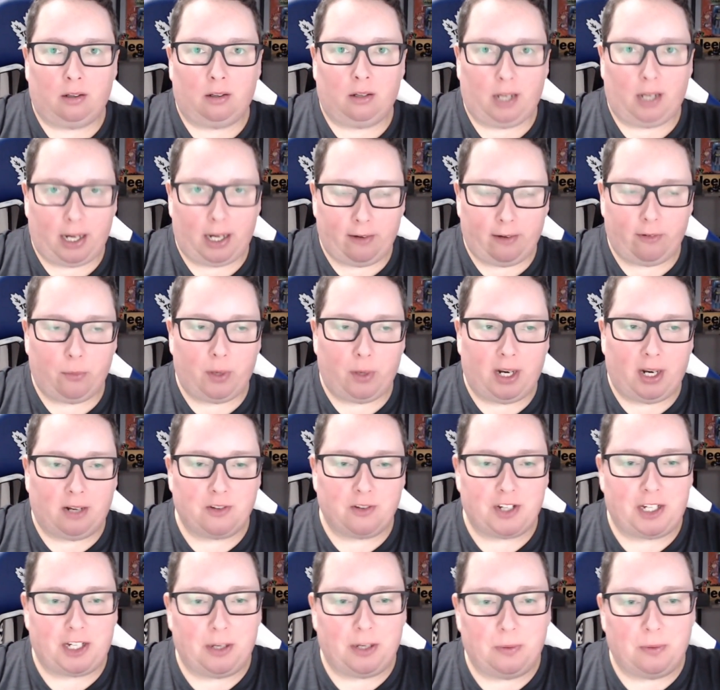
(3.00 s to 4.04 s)
Hey everyone,
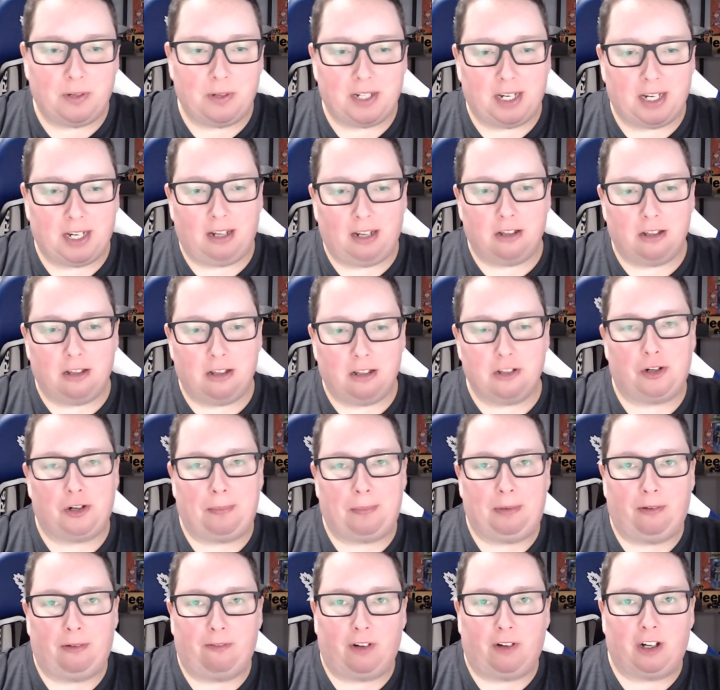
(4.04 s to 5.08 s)
how's it going today? This is
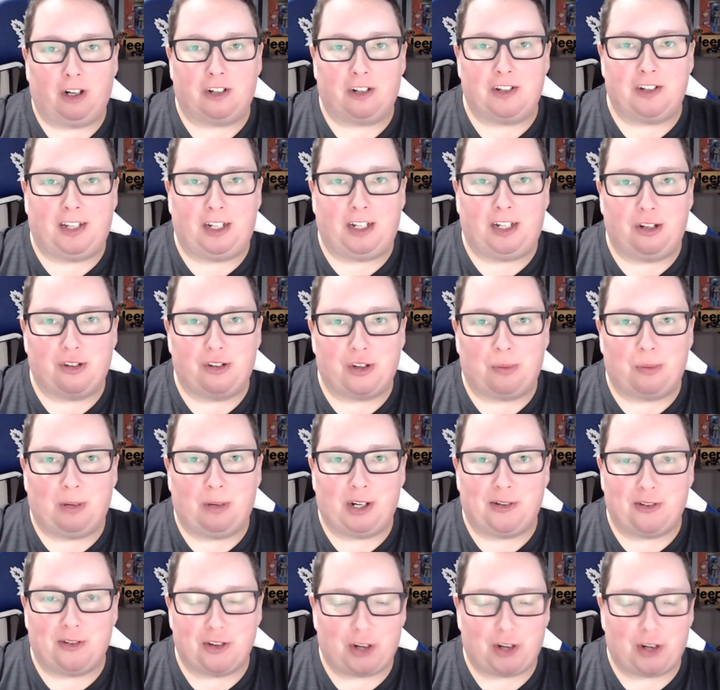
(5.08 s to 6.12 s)
cryptoFOXXY. Thank you so
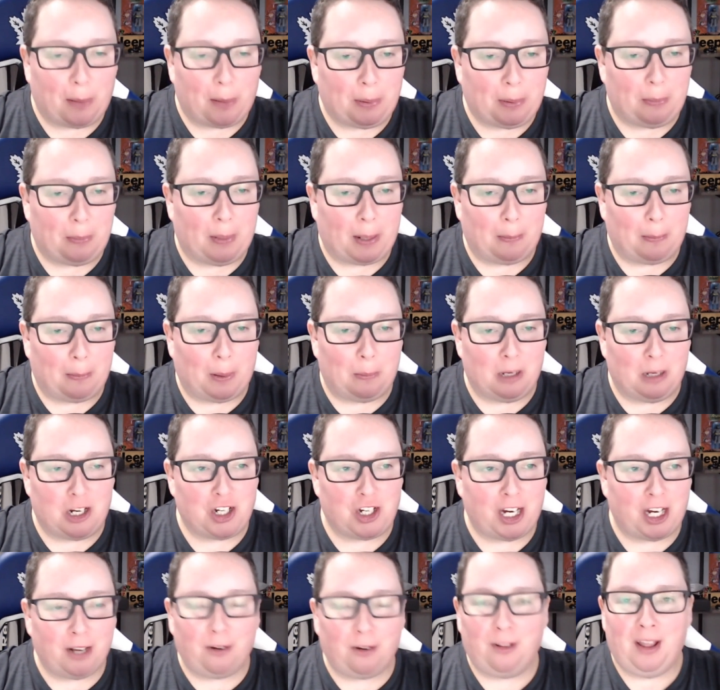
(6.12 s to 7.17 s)
much for stopping back by my
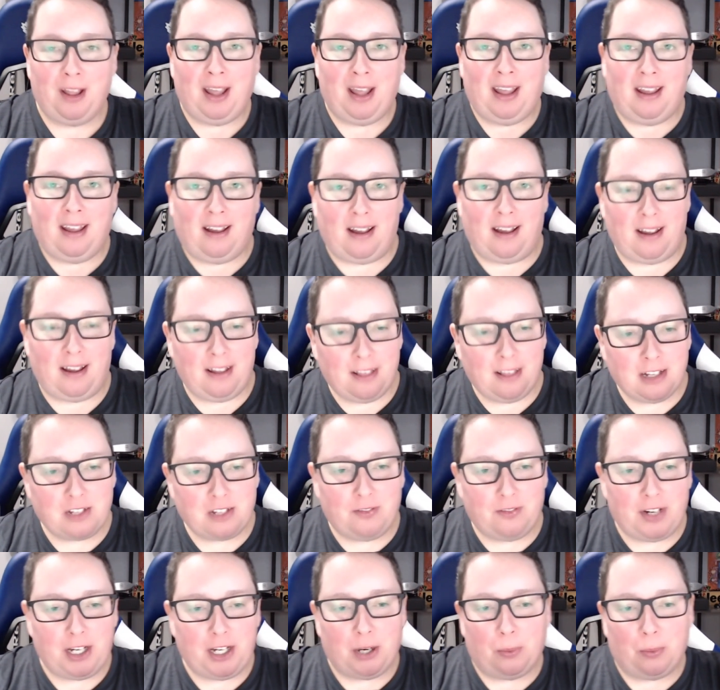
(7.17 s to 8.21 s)
channel. In
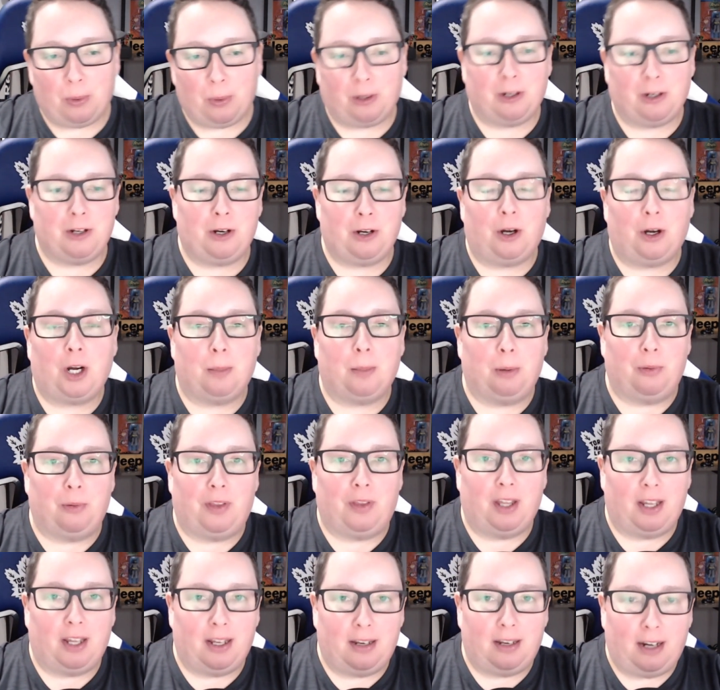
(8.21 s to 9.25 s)
this video, we're going to talk about
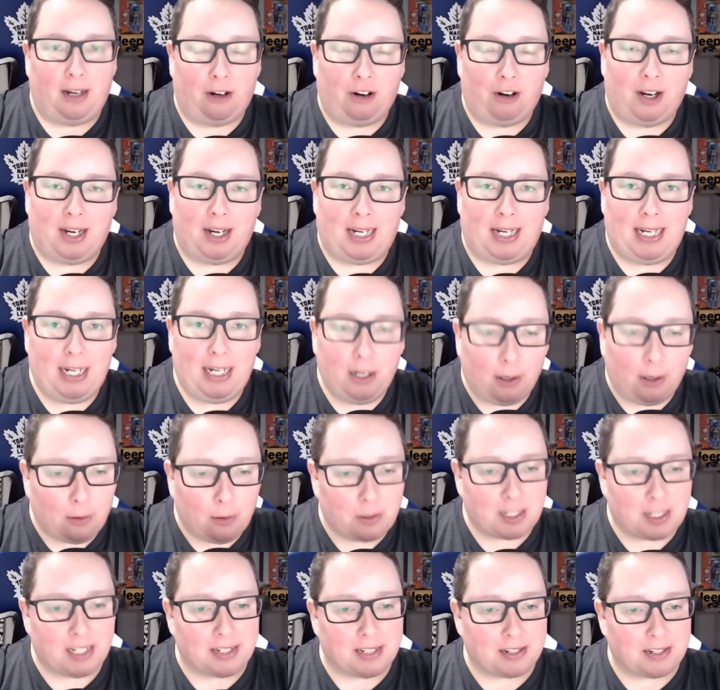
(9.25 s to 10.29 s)
the Hedera
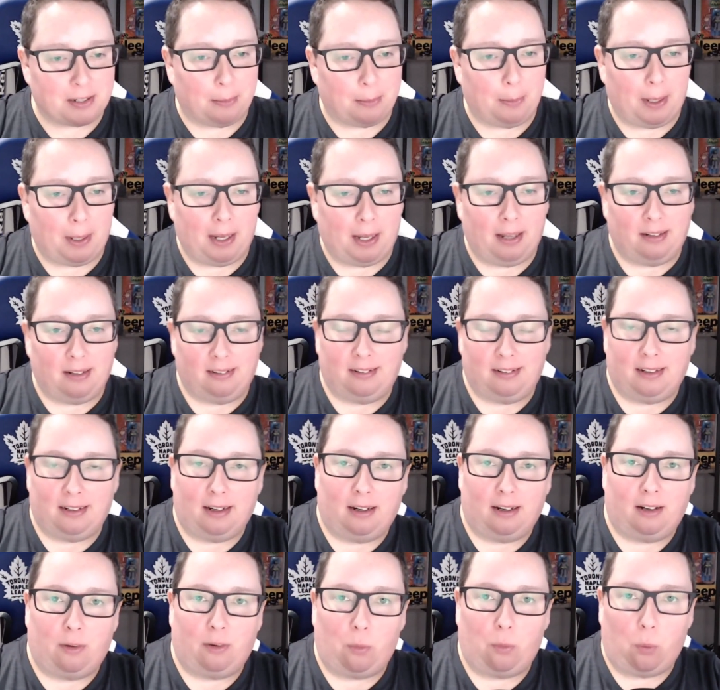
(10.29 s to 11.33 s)
ecosystem
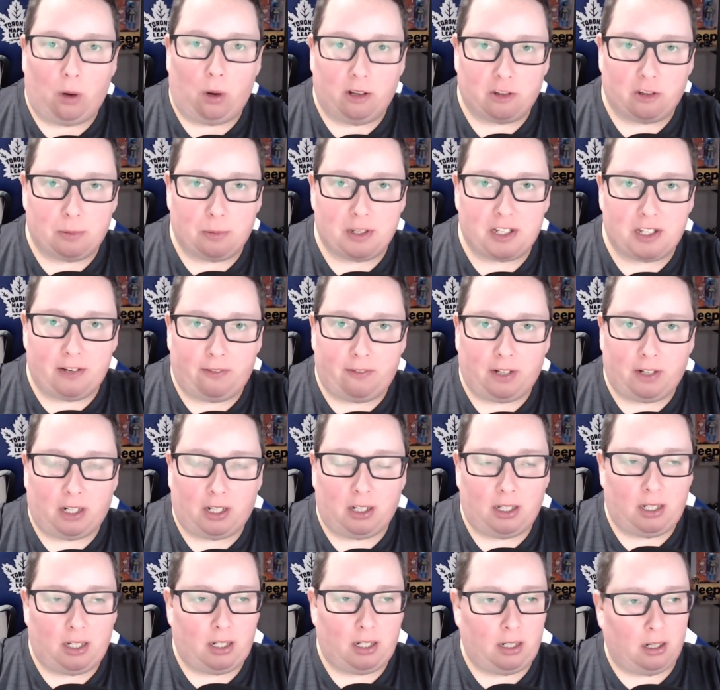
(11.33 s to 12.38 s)
and
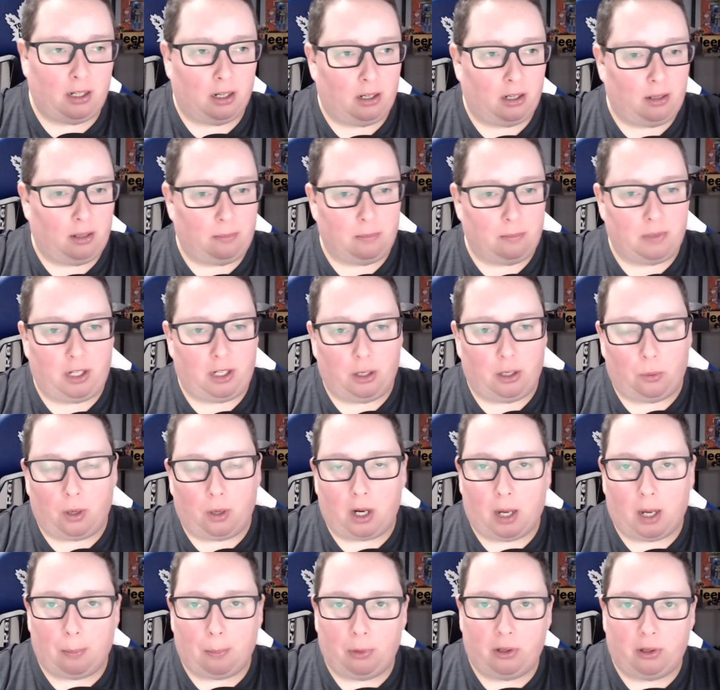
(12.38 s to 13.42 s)
specifically,
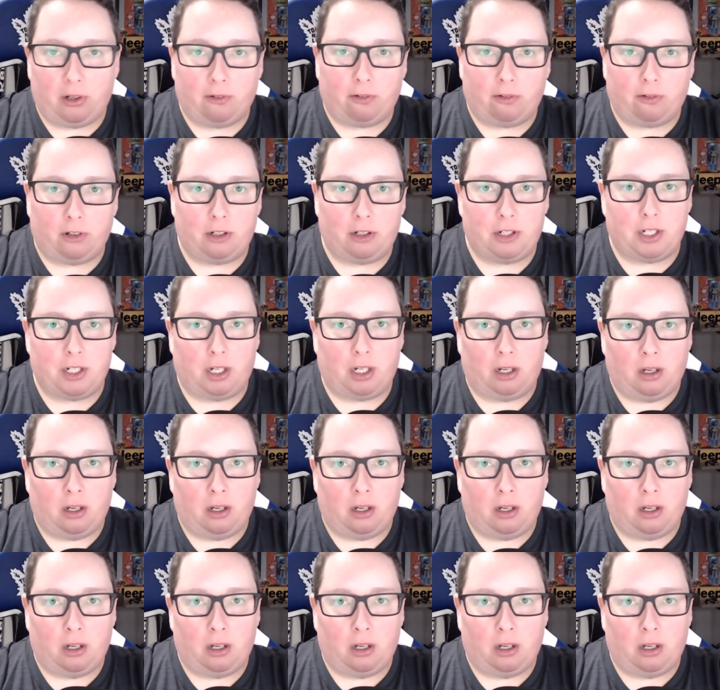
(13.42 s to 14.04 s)
a couple of different